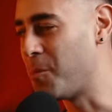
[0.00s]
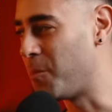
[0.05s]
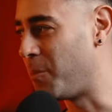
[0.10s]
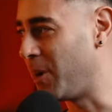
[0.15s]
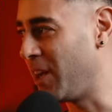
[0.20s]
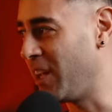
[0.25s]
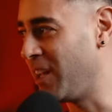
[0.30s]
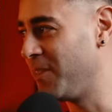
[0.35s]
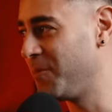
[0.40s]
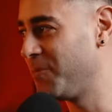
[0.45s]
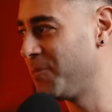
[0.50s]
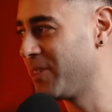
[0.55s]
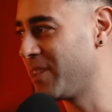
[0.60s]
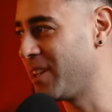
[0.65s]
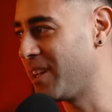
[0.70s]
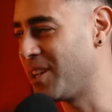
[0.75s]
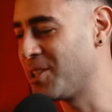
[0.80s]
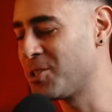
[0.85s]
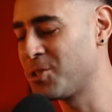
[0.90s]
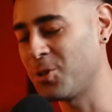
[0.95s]
but
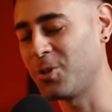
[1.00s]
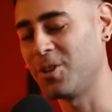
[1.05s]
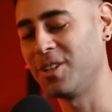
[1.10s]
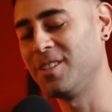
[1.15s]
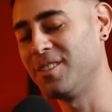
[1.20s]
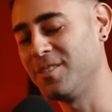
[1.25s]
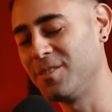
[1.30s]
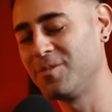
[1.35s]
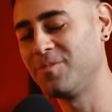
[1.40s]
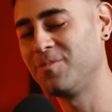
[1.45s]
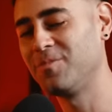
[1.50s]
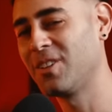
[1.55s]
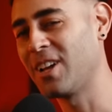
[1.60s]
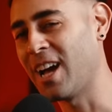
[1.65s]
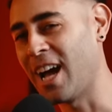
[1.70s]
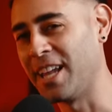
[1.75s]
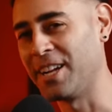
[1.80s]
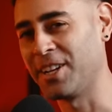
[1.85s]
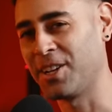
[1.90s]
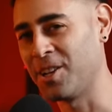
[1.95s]
a certain
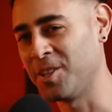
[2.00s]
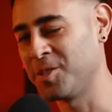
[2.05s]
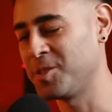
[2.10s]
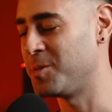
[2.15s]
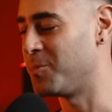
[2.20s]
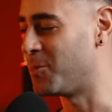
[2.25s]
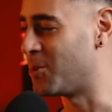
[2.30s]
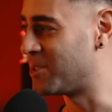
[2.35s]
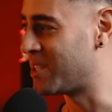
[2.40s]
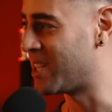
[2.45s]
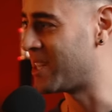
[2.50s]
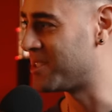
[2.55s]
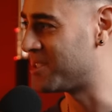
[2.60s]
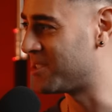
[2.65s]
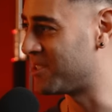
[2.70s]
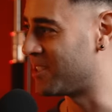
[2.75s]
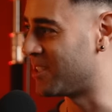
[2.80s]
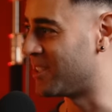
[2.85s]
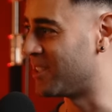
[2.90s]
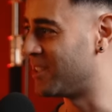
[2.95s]
kind of customer tends
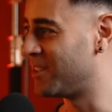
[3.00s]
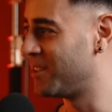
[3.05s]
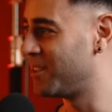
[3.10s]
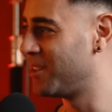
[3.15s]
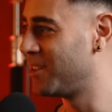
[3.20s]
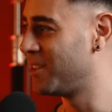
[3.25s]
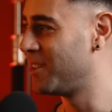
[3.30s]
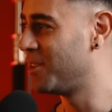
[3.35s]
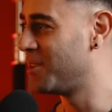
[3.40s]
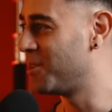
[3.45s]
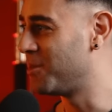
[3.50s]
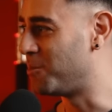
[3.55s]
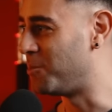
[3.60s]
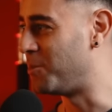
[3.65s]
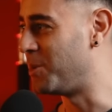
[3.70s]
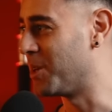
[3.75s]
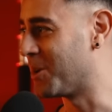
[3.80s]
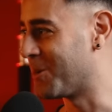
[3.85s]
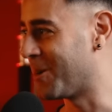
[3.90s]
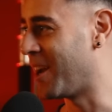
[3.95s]
to
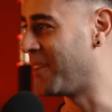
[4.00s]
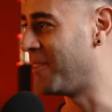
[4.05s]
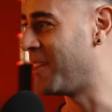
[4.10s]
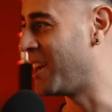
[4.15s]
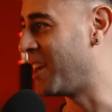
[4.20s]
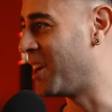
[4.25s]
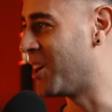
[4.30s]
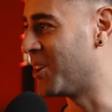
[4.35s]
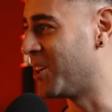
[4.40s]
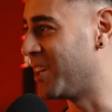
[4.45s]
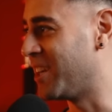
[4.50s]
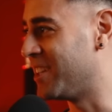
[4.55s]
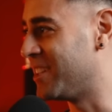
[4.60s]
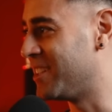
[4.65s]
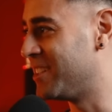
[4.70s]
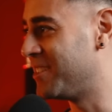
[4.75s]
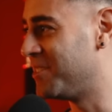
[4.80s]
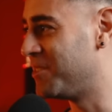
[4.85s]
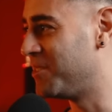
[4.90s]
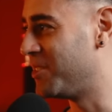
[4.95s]
be around that area.
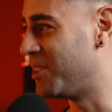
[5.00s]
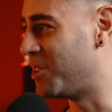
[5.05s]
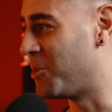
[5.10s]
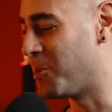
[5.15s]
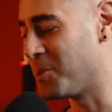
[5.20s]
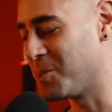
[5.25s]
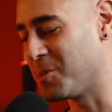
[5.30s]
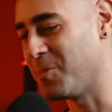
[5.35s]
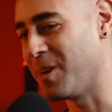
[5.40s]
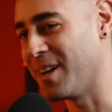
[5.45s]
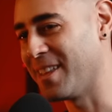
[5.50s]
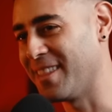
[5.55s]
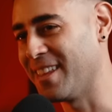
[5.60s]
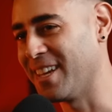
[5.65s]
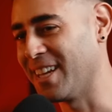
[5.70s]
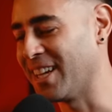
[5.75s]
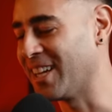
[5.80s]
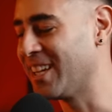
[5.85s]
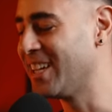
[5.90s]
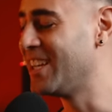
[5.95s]
And it wasn't my
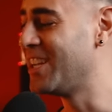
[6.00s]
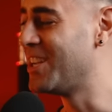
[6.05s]
thing.